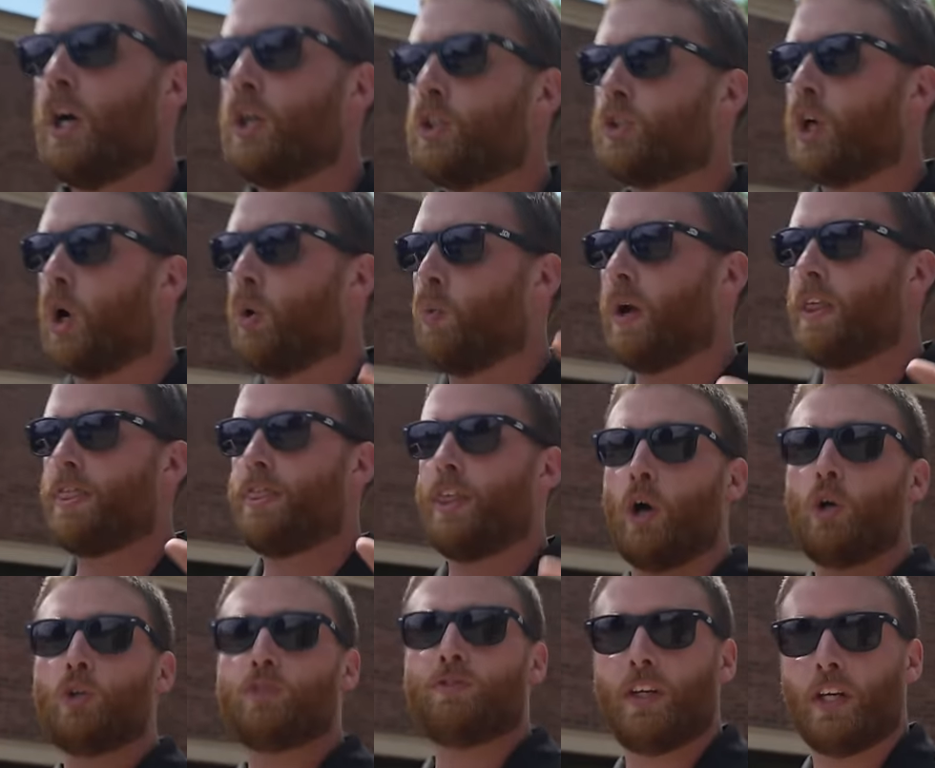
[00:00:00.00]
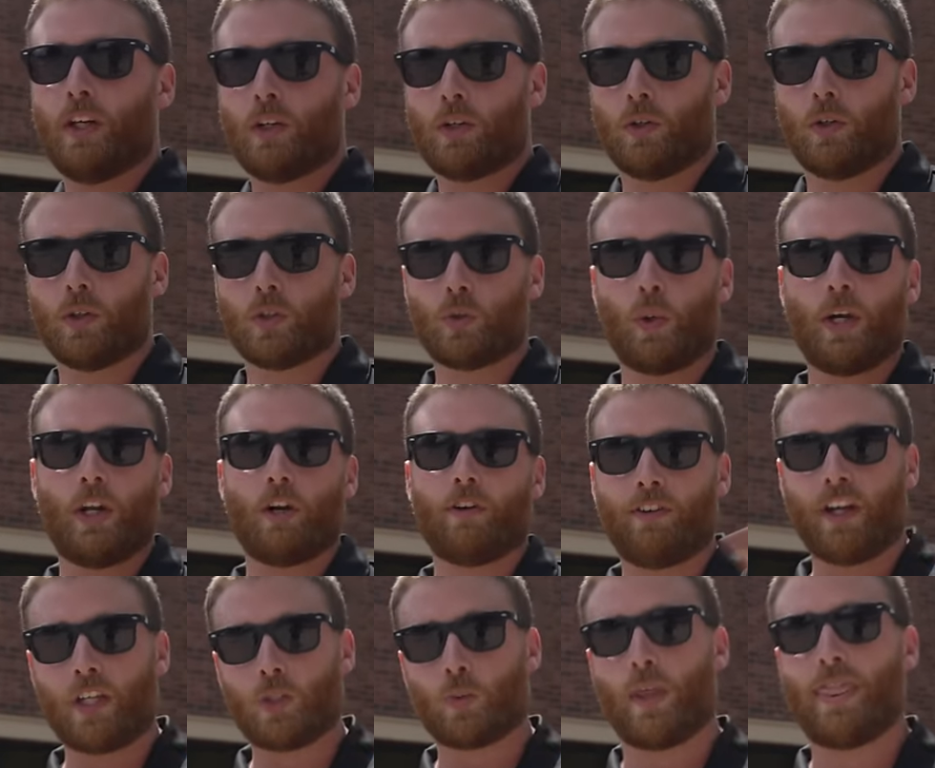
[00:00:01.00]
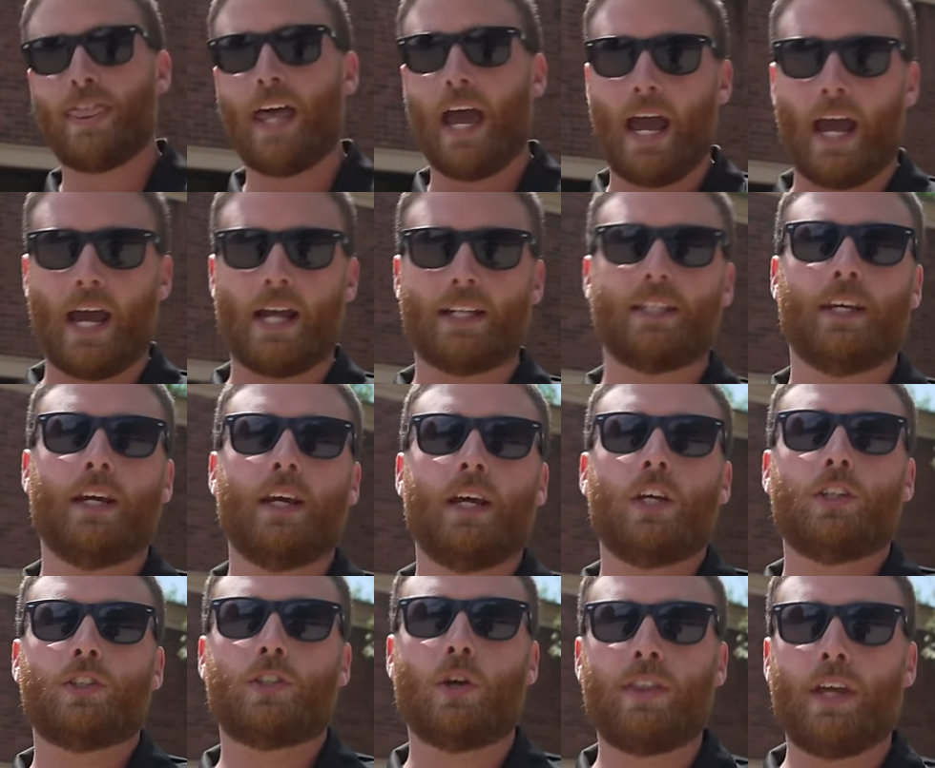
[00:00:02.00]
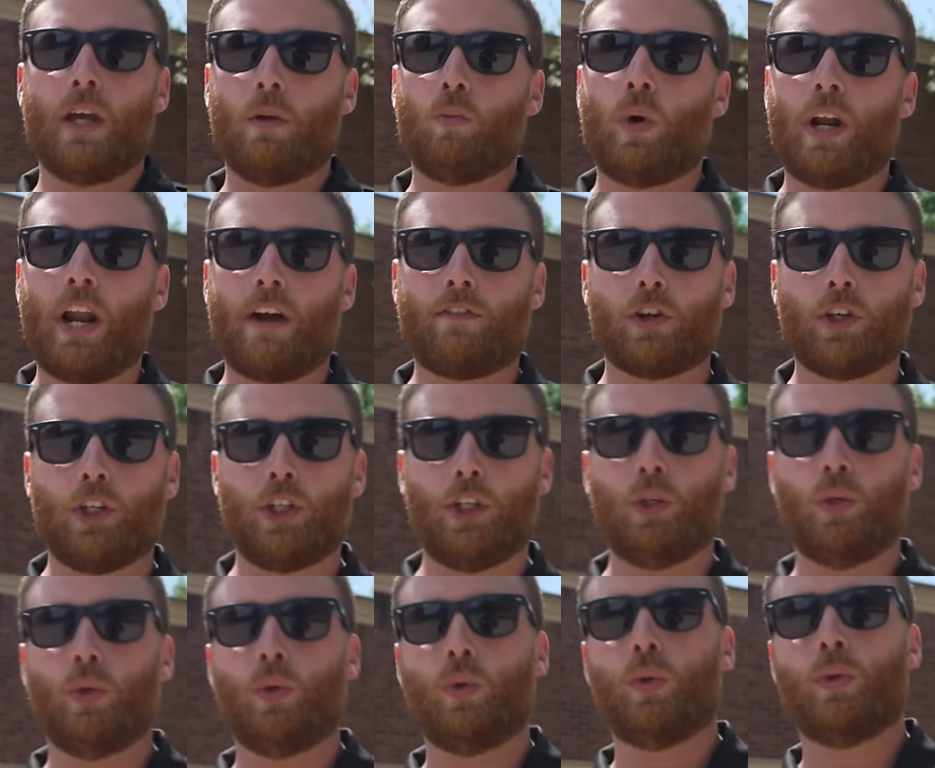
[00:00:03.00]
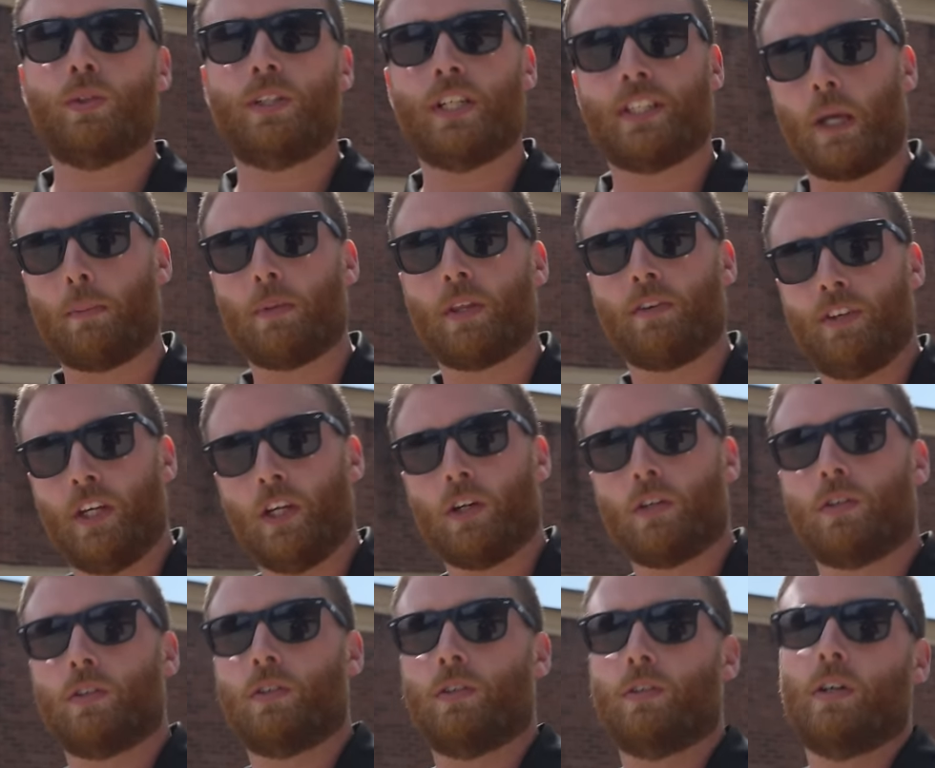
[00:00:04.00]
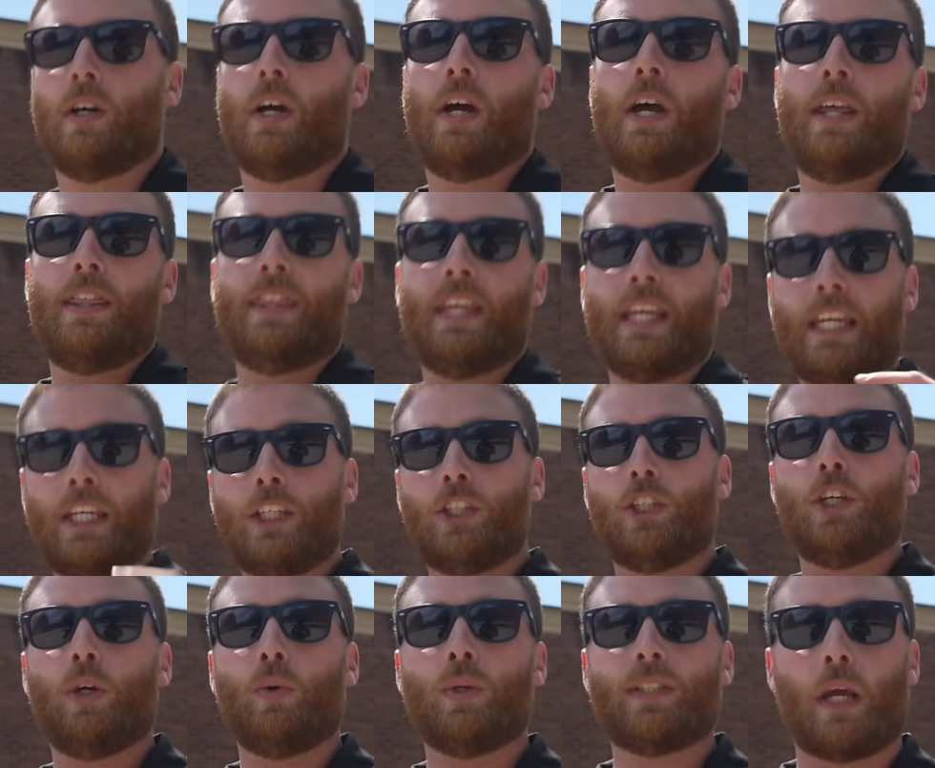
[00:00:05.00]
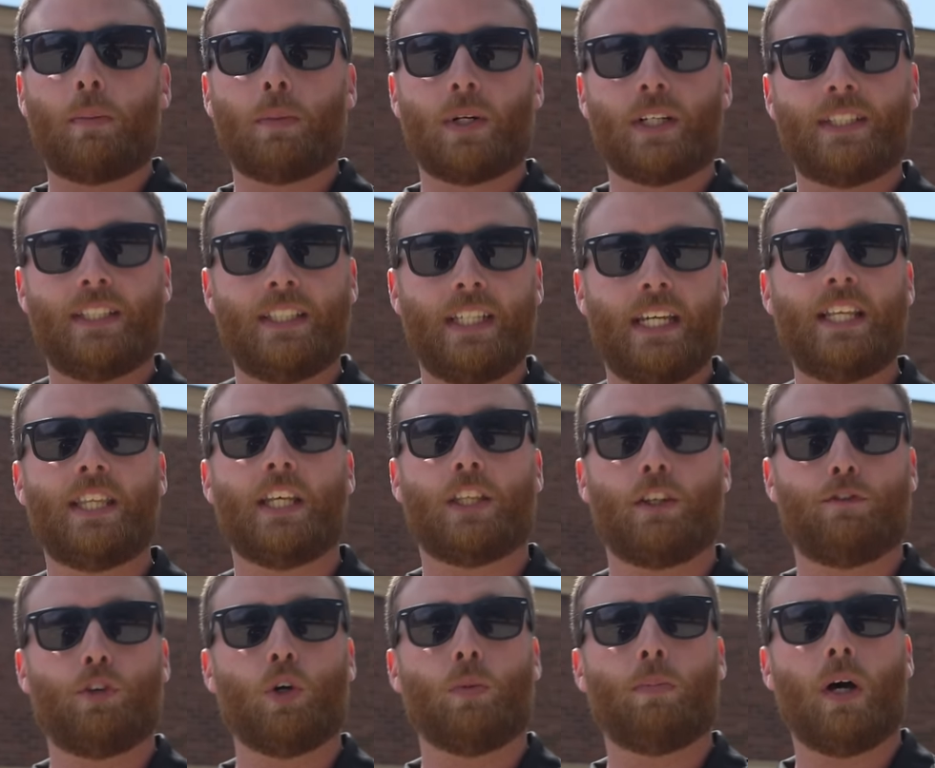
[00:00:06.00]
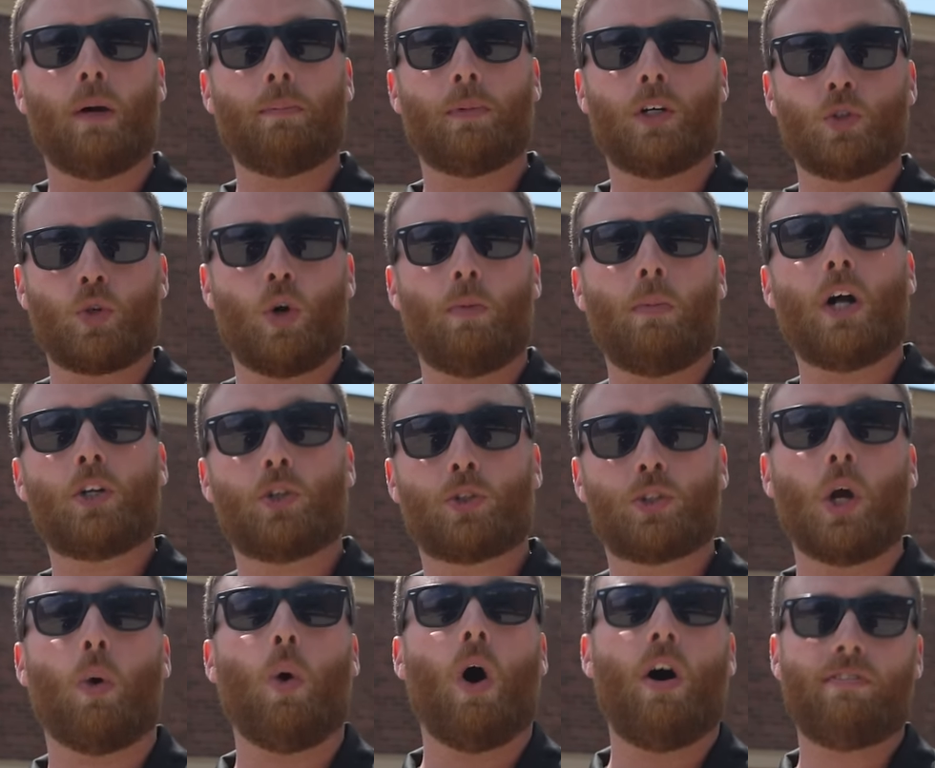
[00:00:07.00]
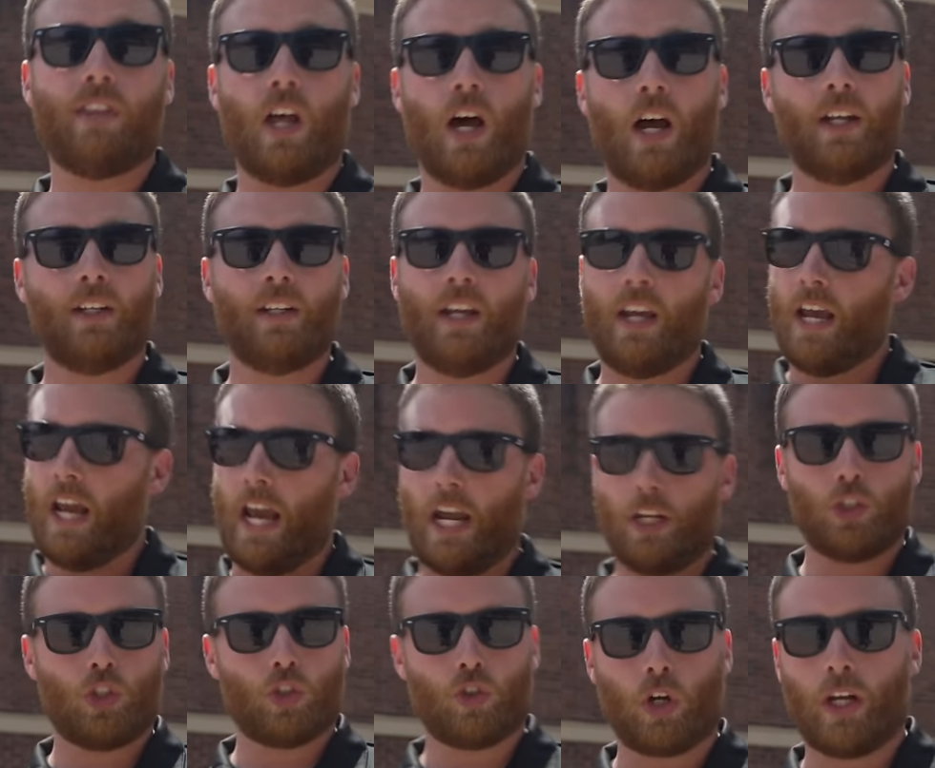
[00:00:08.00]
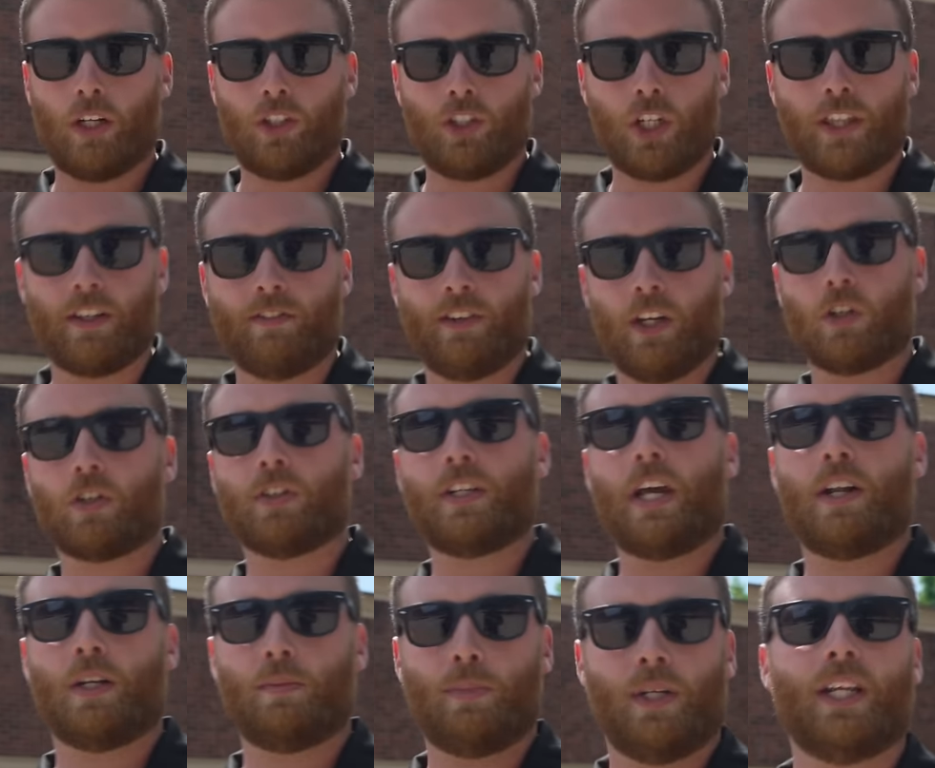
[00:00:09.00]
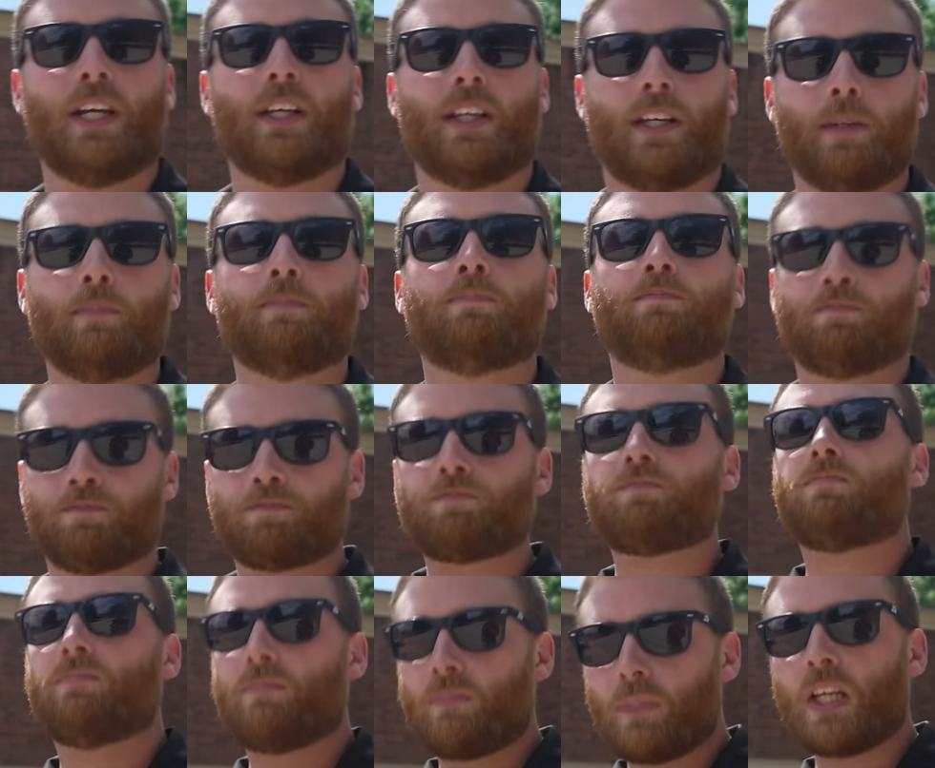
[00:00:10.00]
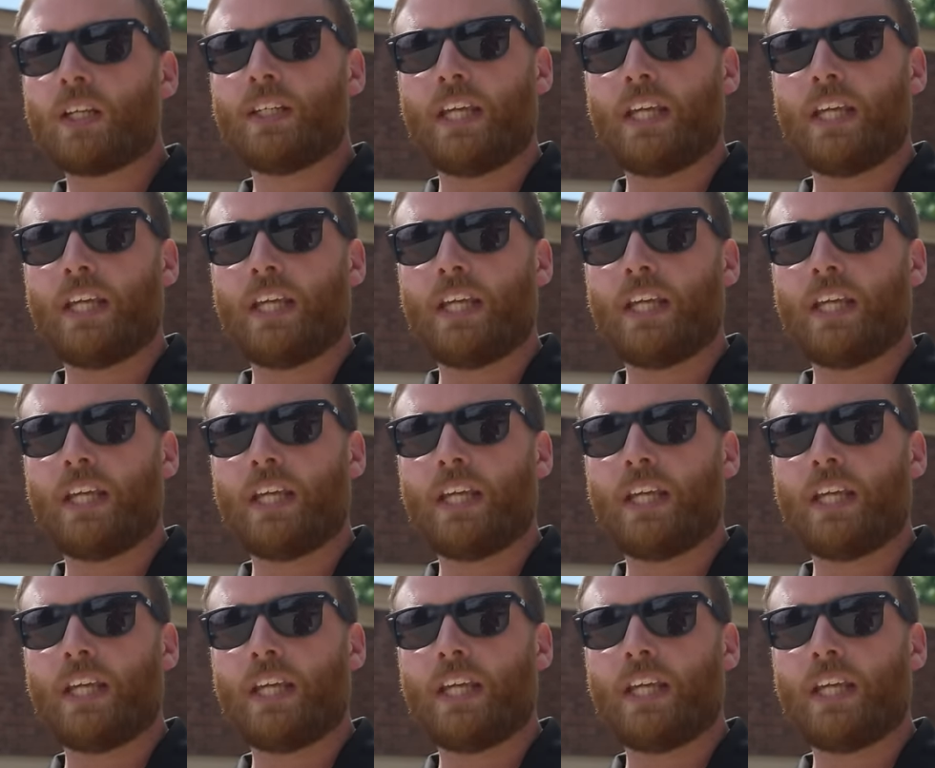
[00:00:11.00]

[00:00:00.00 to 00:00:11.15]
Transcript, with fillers: So with those vehicles, we interface with that. Mm-hmm. So then whenever you disable the vehicle, mm-hmm. the ECU is able to see that the fuel pump control modules go offline gotcha. and straight shut the vehicle down immediately. Immediately.